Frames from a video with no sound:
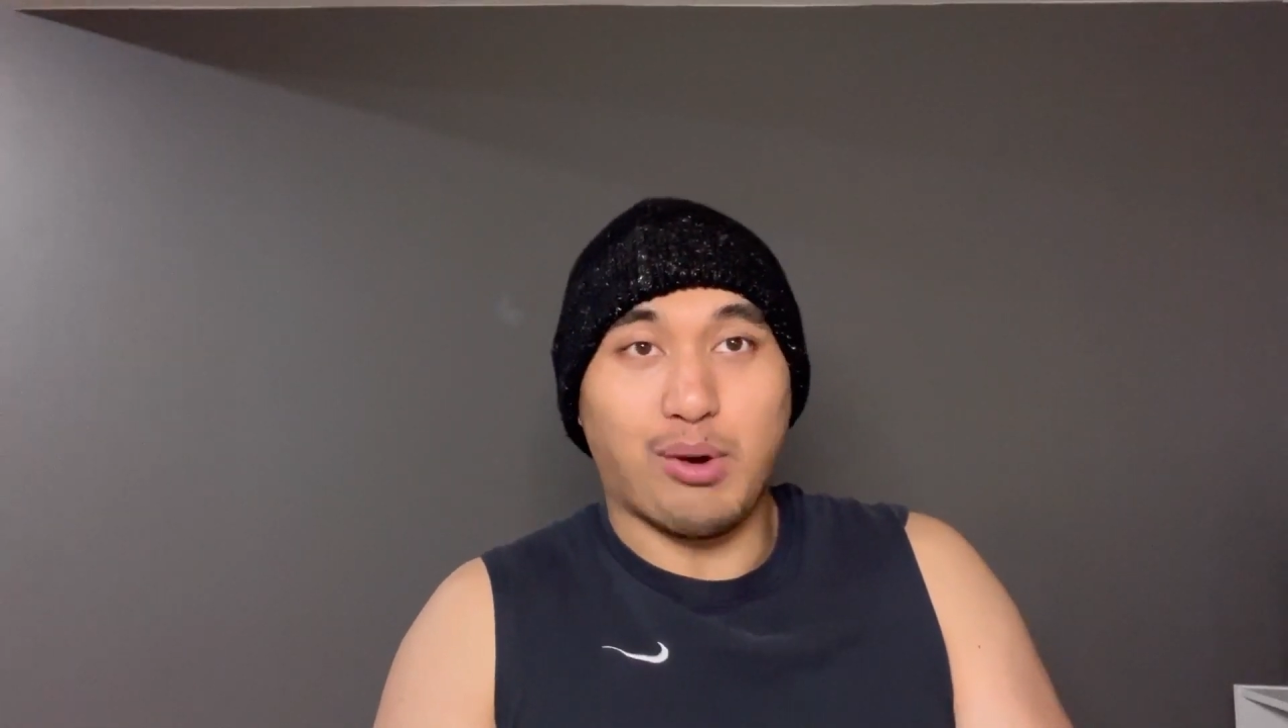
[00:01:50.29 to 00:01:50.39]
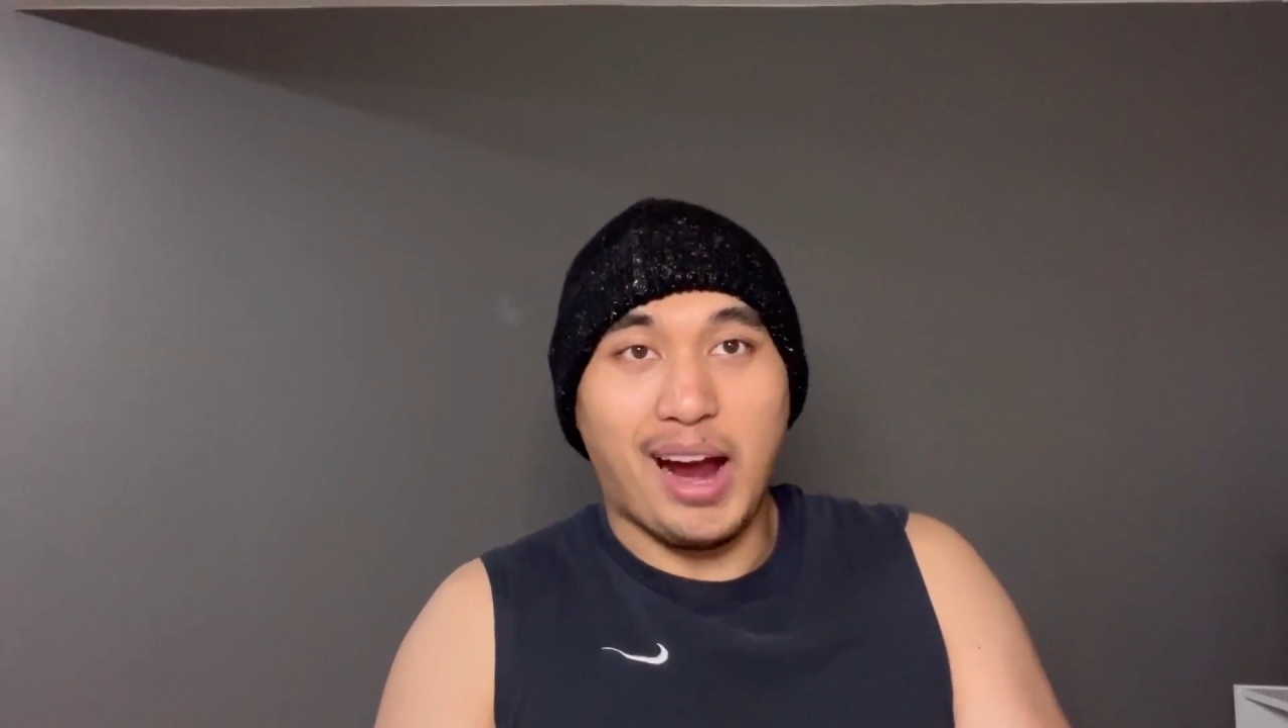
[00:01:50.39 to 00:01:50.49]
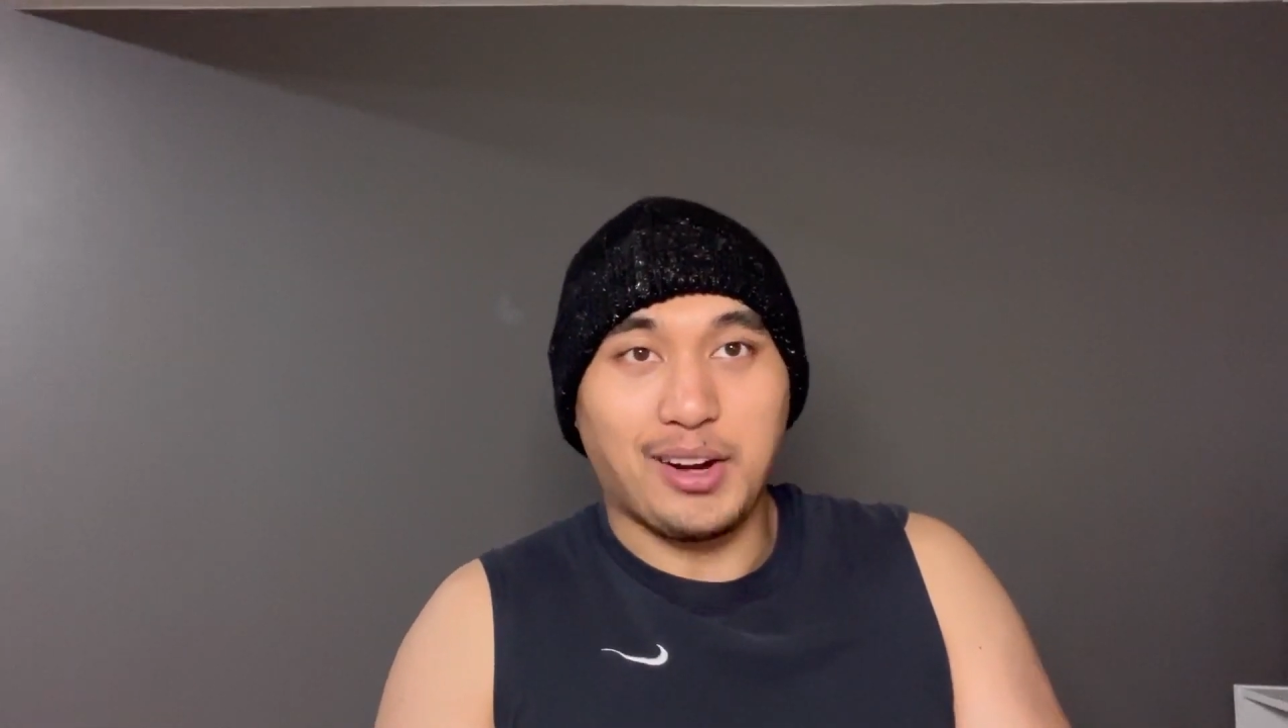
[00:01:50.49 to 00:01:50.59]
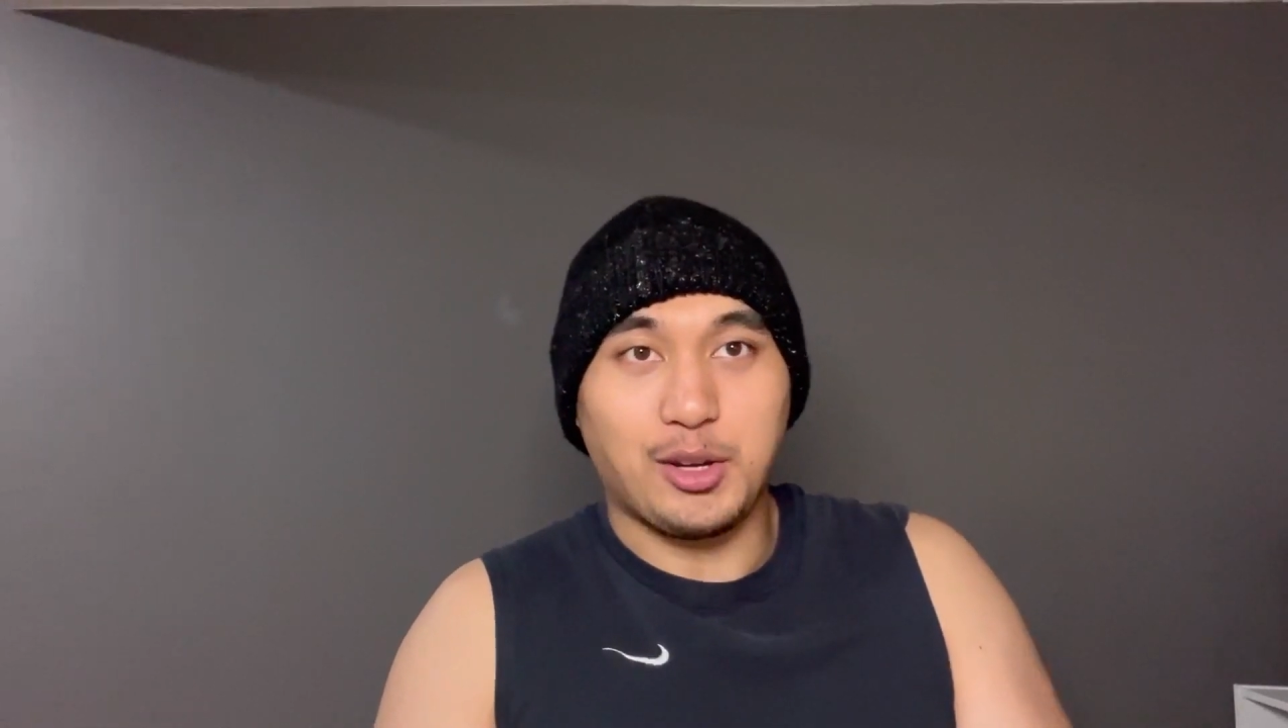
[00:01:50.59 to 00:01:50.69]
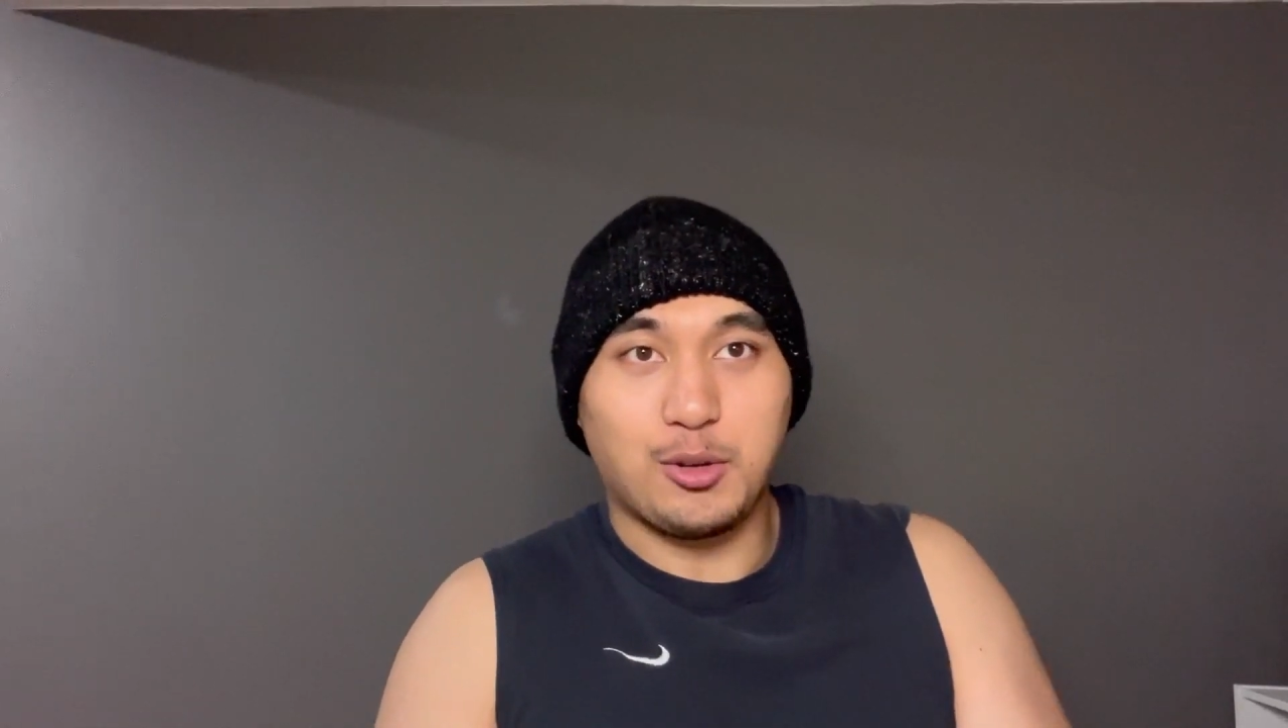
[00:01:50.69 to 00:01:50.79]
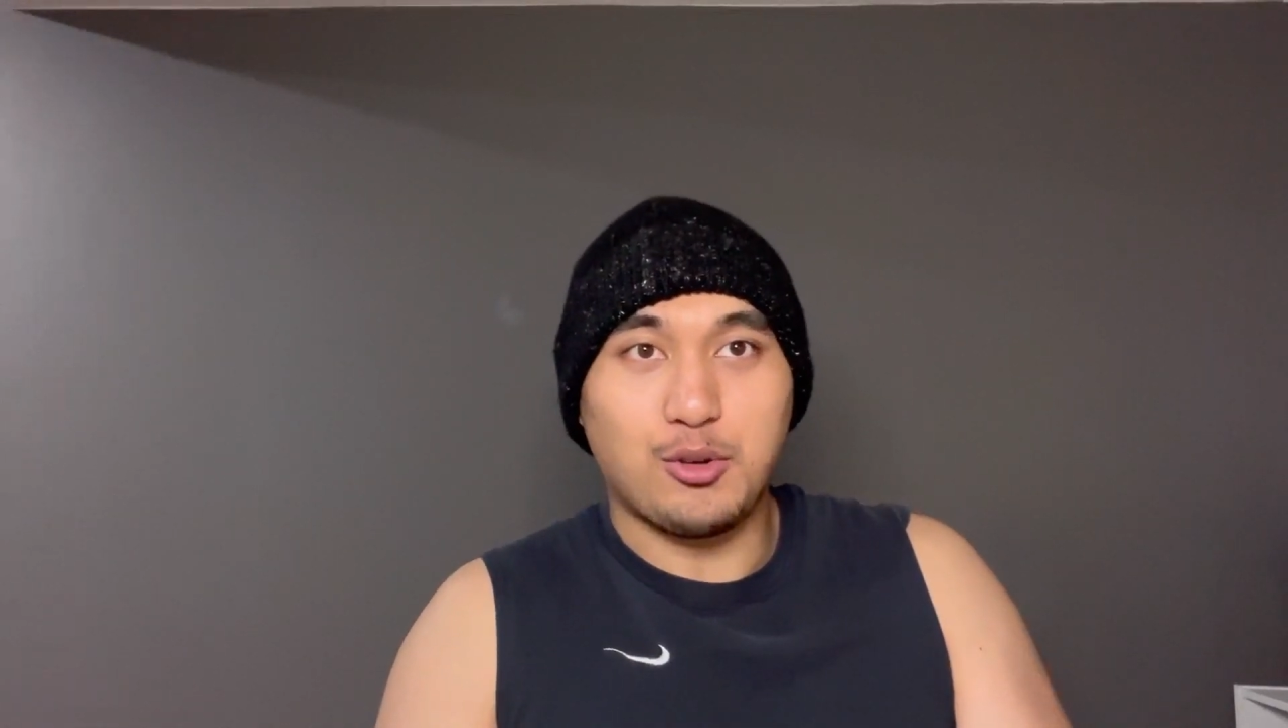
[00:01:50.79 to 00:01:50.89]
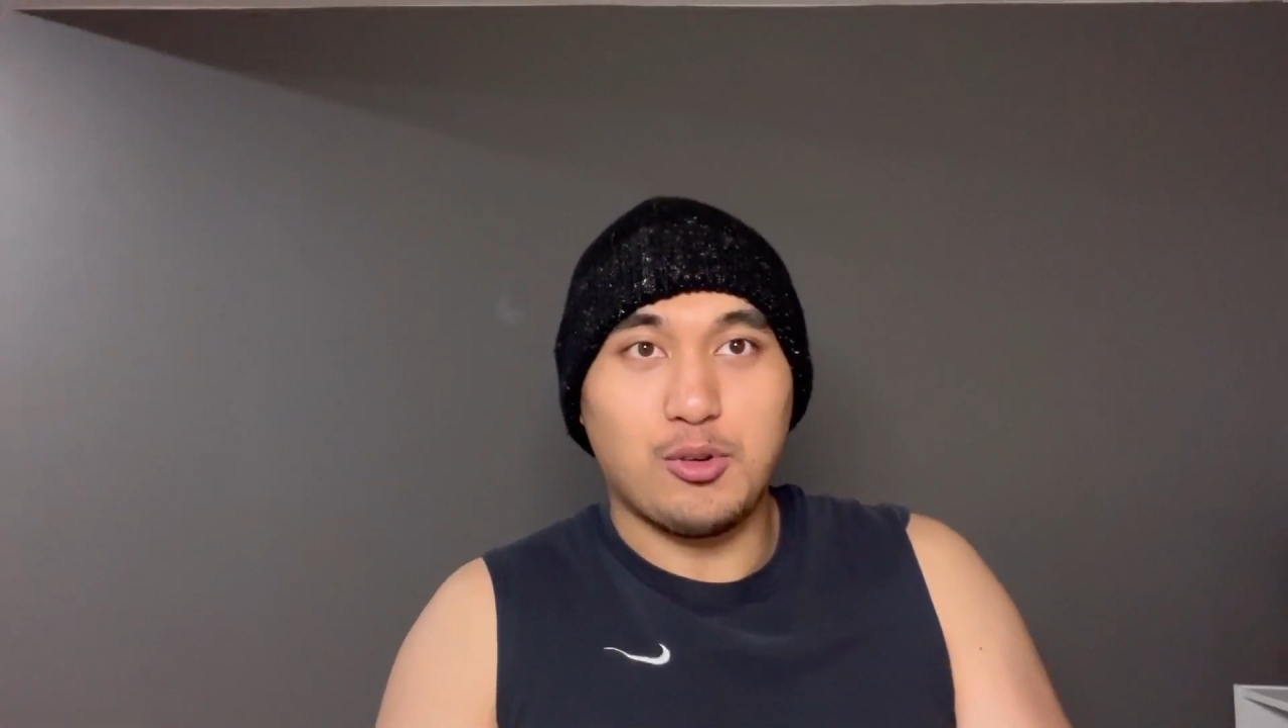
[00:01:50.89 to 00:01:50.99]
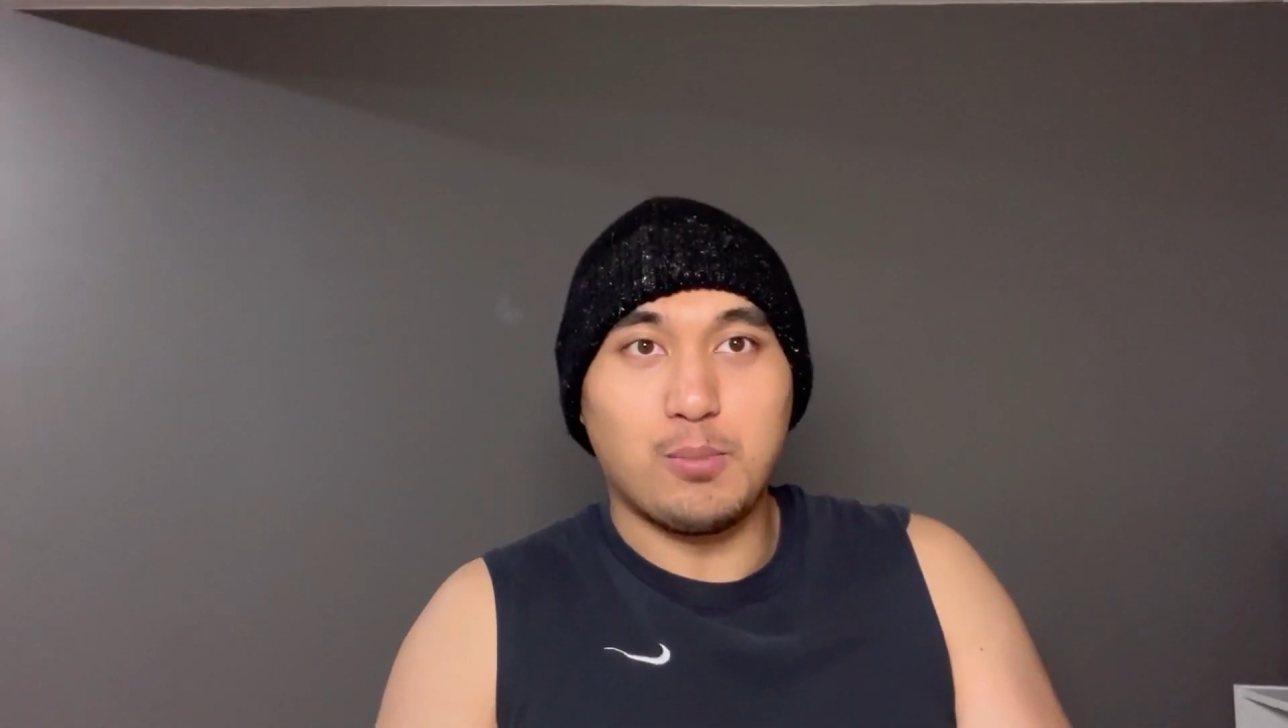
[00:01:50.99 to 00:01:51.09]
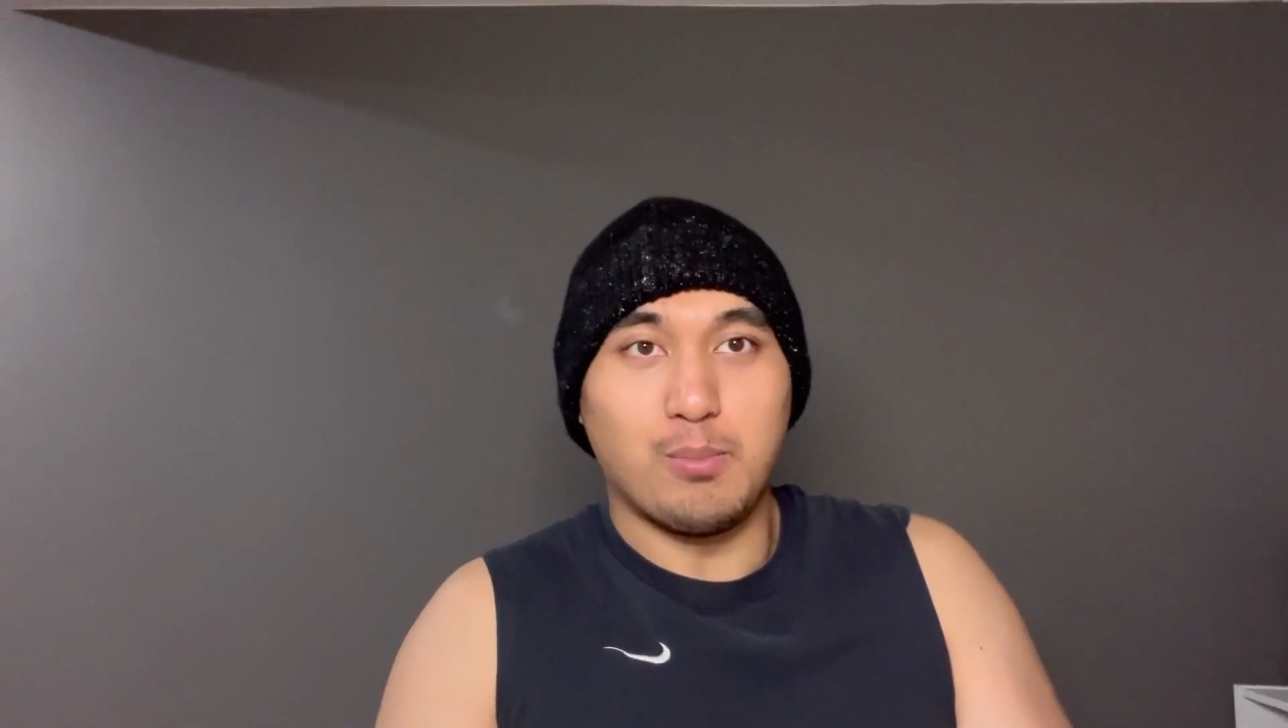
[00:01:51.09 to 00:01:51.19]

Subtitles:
practical,